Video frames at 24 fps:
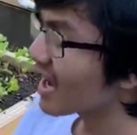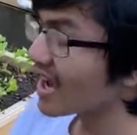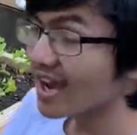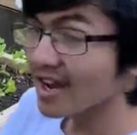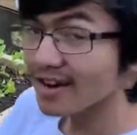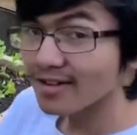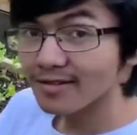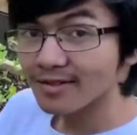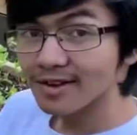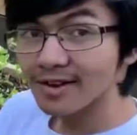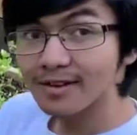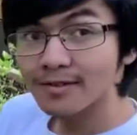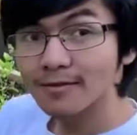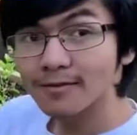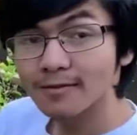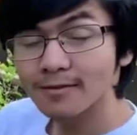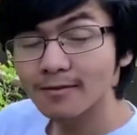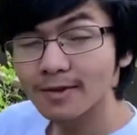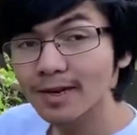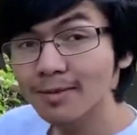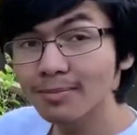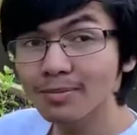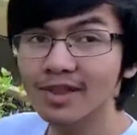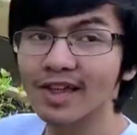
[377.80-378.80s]
and
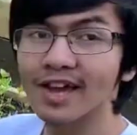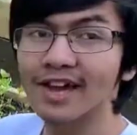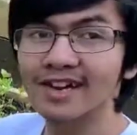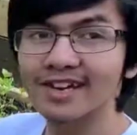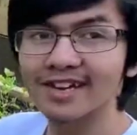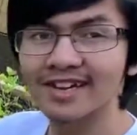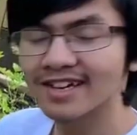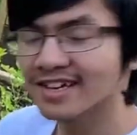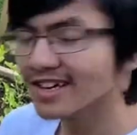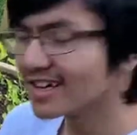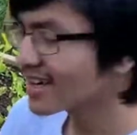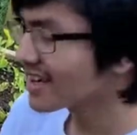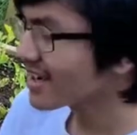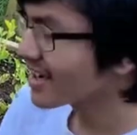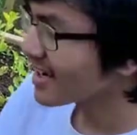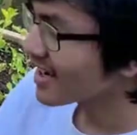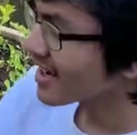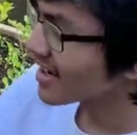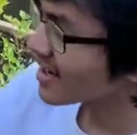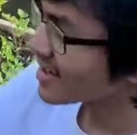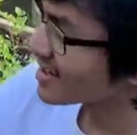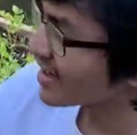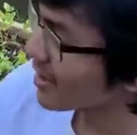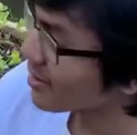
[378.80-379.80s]
replanting
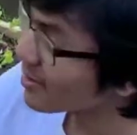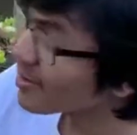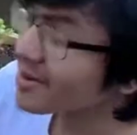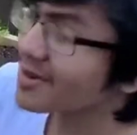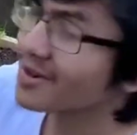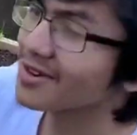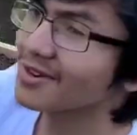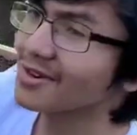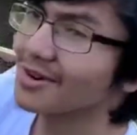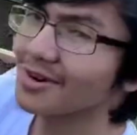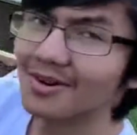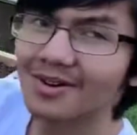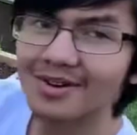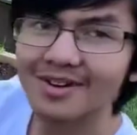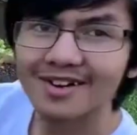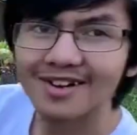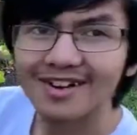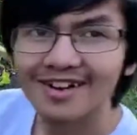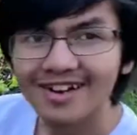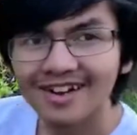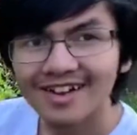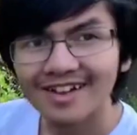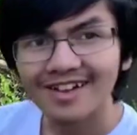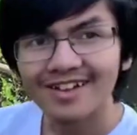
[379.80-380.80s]
daun kesom.
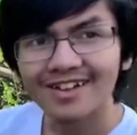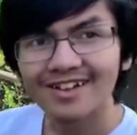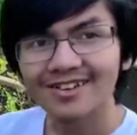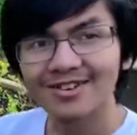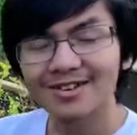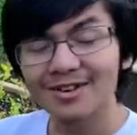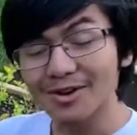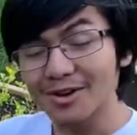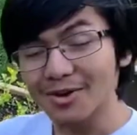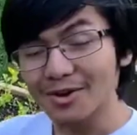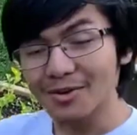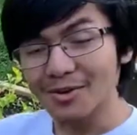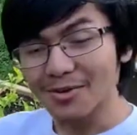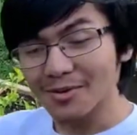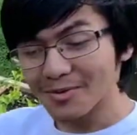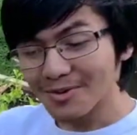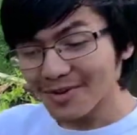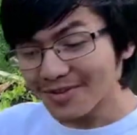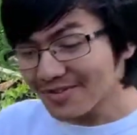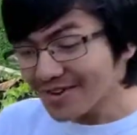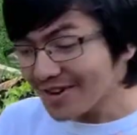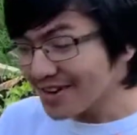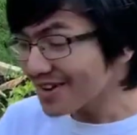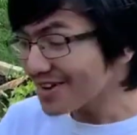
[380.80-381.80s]
So
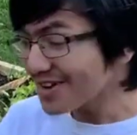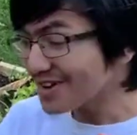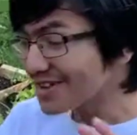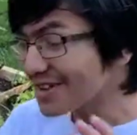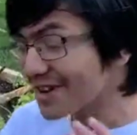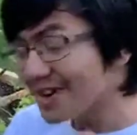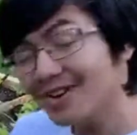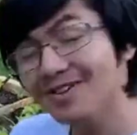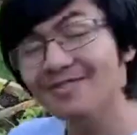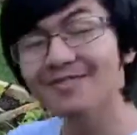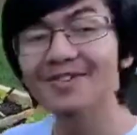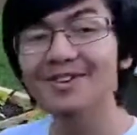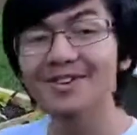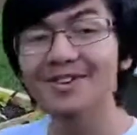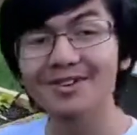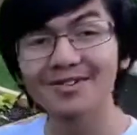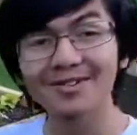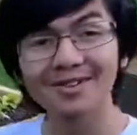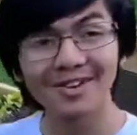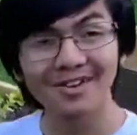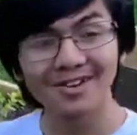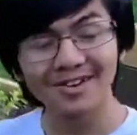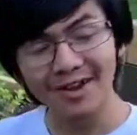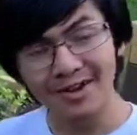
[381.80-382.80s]
we've done a ton of
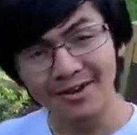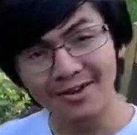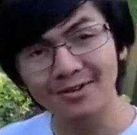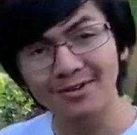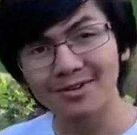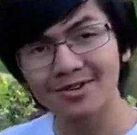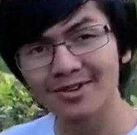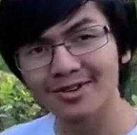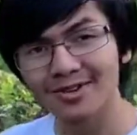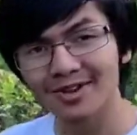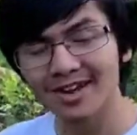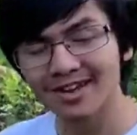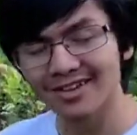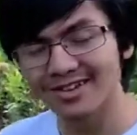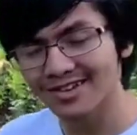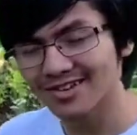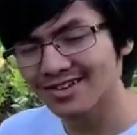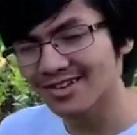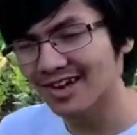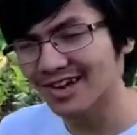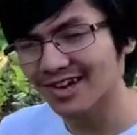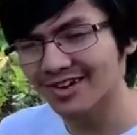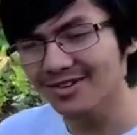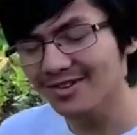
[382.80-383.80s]
videos on daun kesom on this
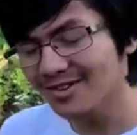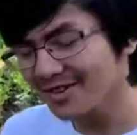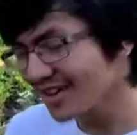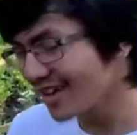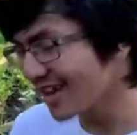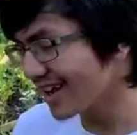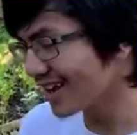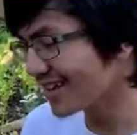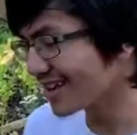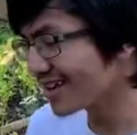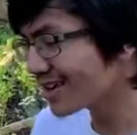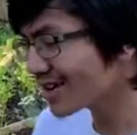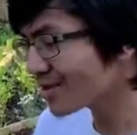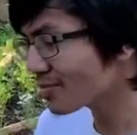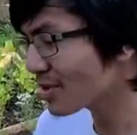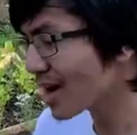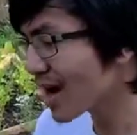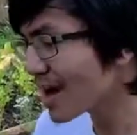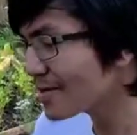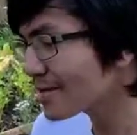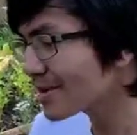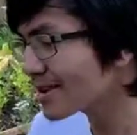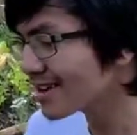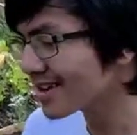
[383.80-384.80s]
channel, and this
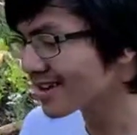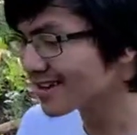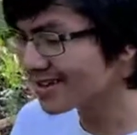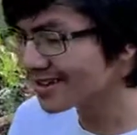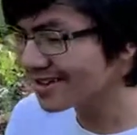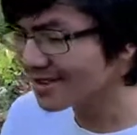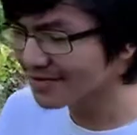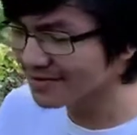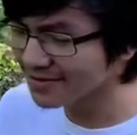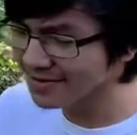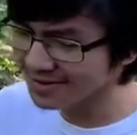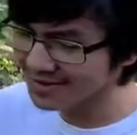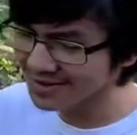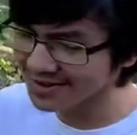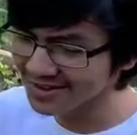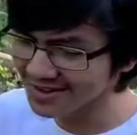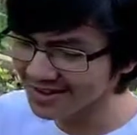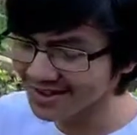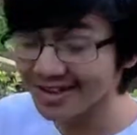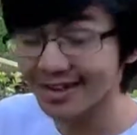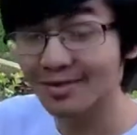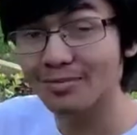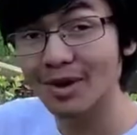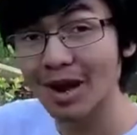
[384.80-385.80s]
probably isn't the first,
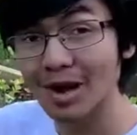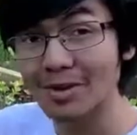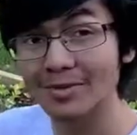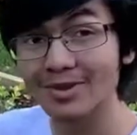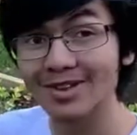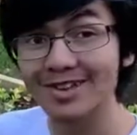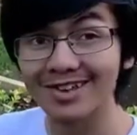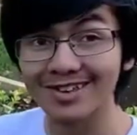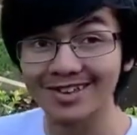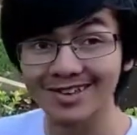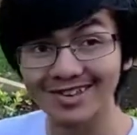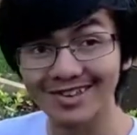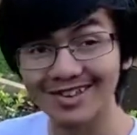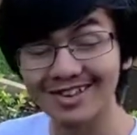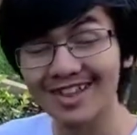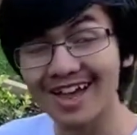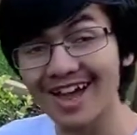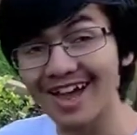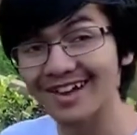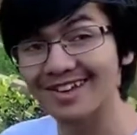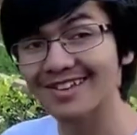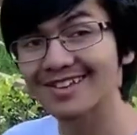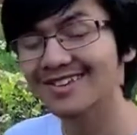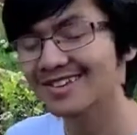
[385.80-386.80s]
and this probably isn't the
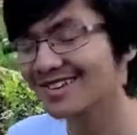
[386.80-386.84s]
last.